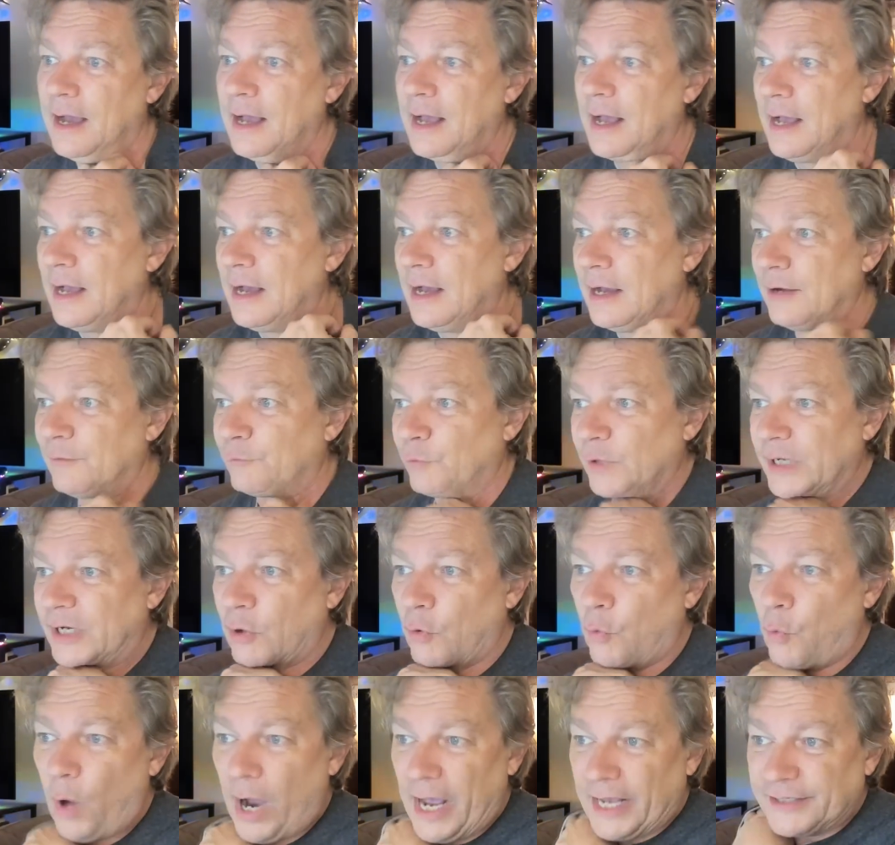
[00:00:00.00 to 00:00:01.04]
uh,
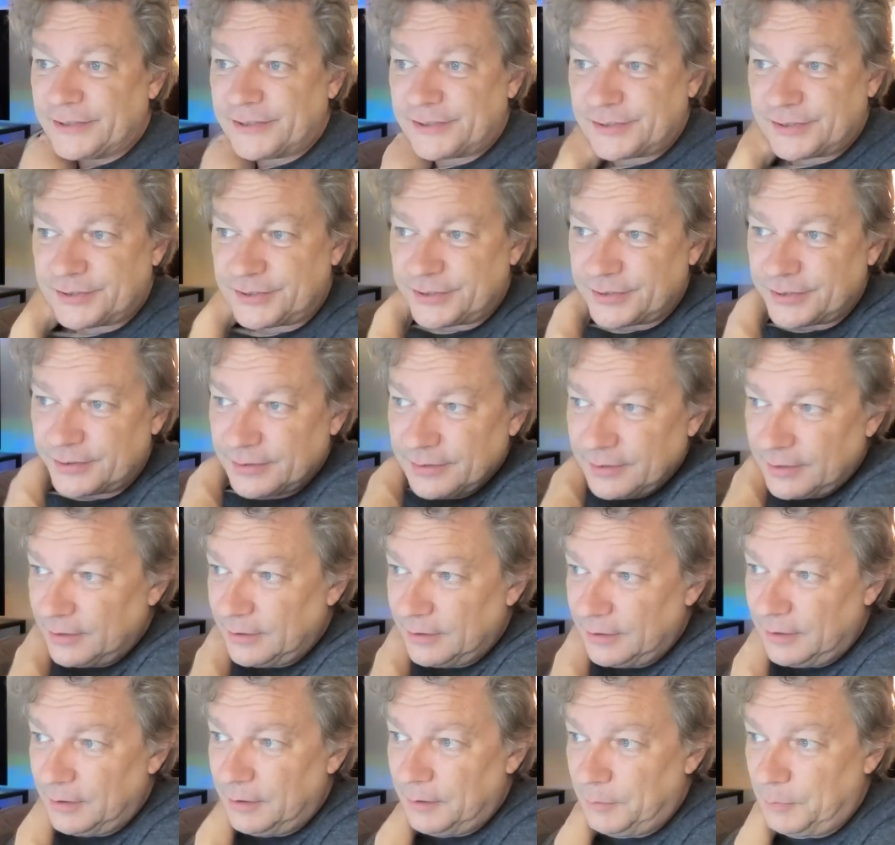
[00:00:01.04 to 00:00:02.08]
requests
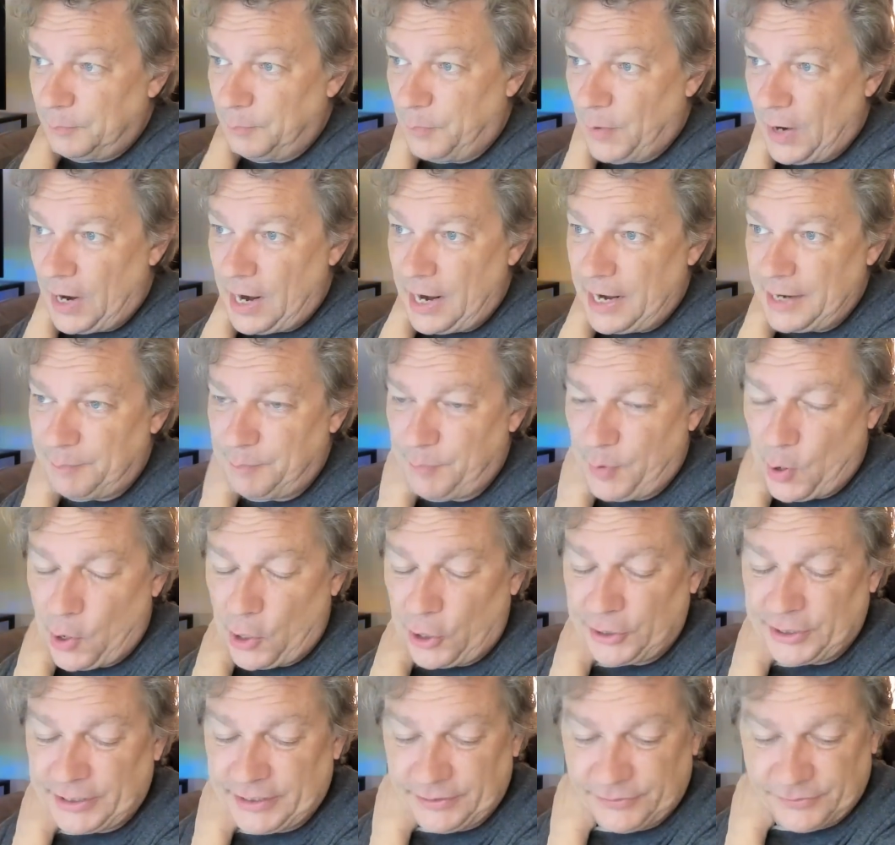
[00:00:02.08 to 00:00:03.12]
by
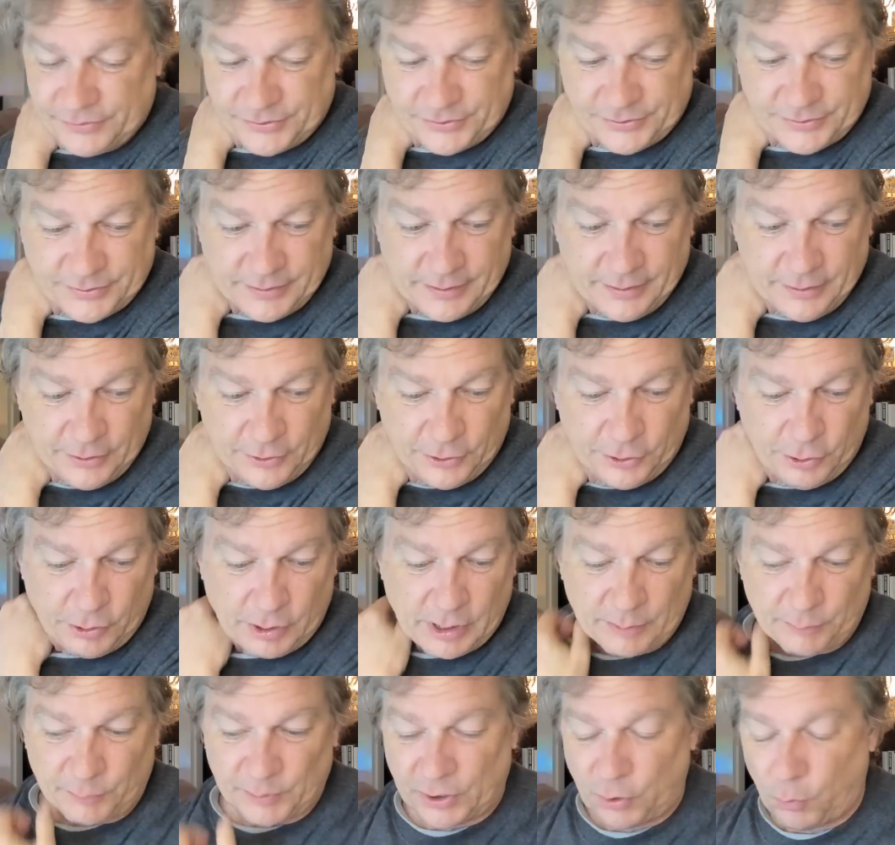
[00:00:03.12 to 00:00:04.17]
parties who
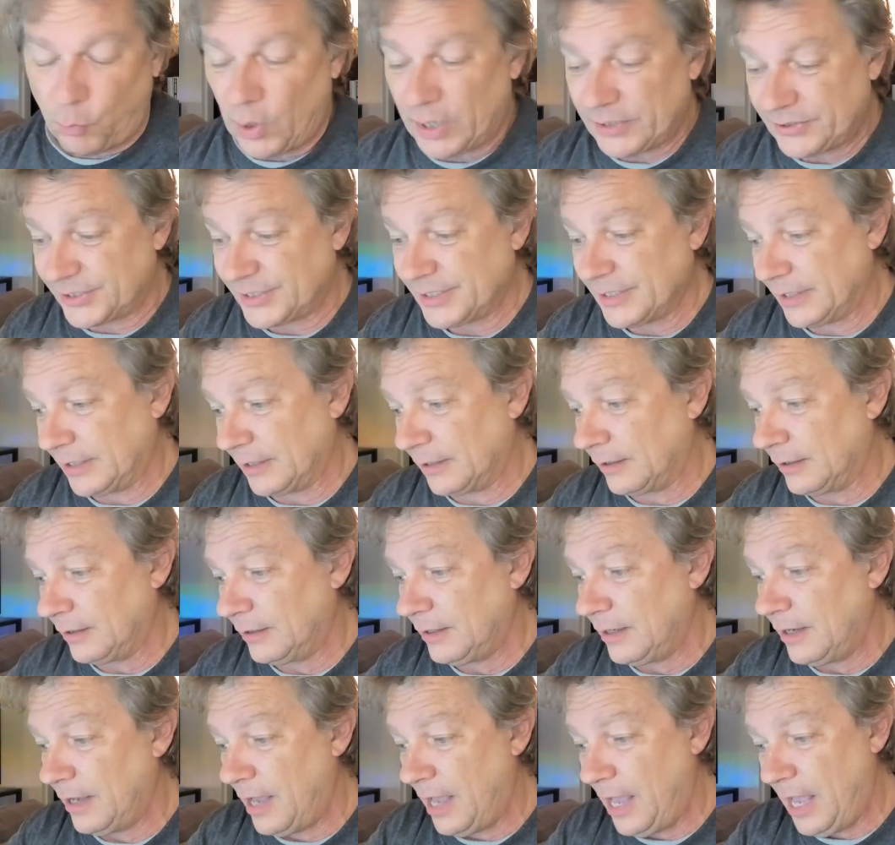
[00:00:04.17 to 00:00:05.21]
are requesting
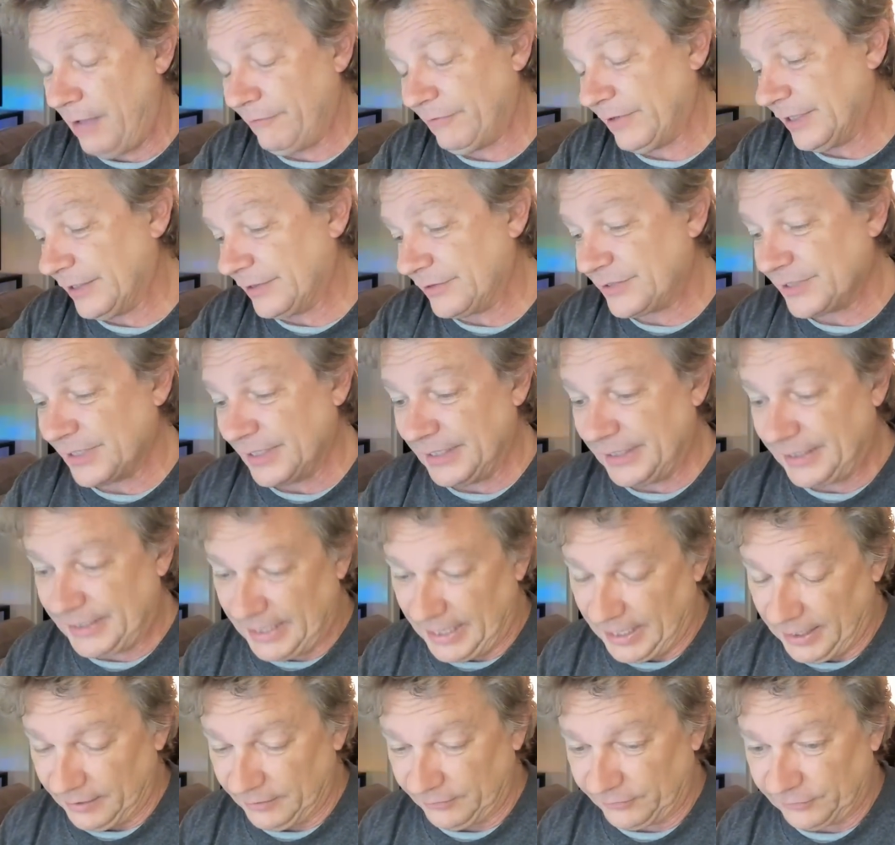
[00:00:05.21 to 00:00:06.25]
evidence in a
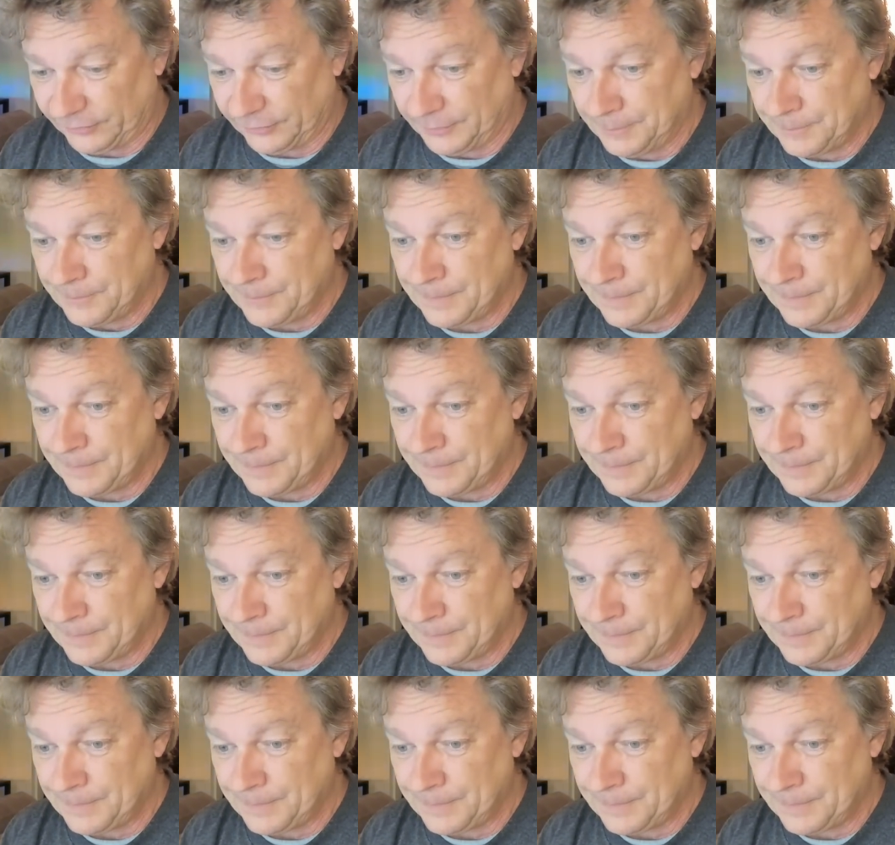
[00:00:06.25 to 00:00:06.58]
case.